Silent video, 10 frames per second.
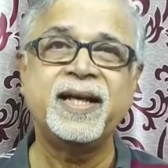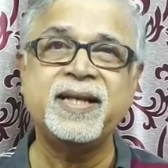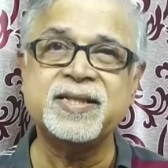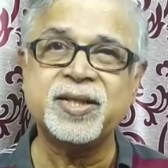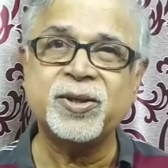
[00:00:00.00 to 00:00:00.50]

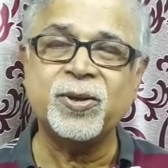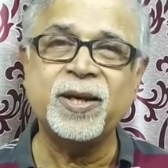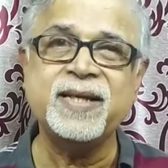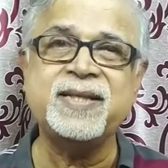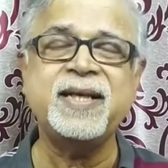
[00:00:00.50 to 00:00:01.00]
It is
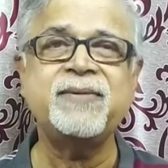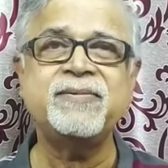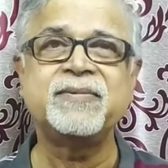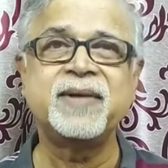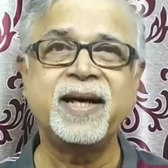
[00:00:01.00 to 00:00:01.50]

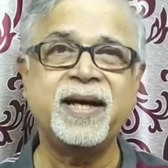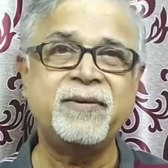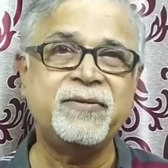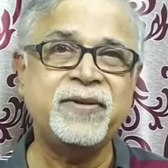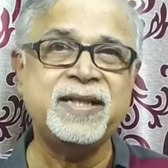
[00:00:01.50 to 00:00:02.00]
cohesive,
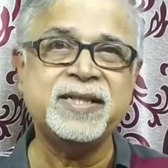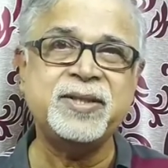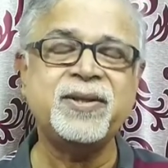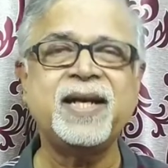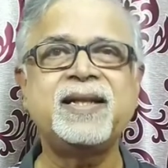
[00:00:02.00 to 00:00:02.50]
it fits
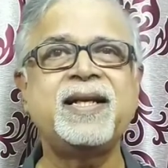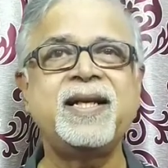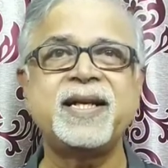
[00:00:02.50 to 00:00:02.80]
together,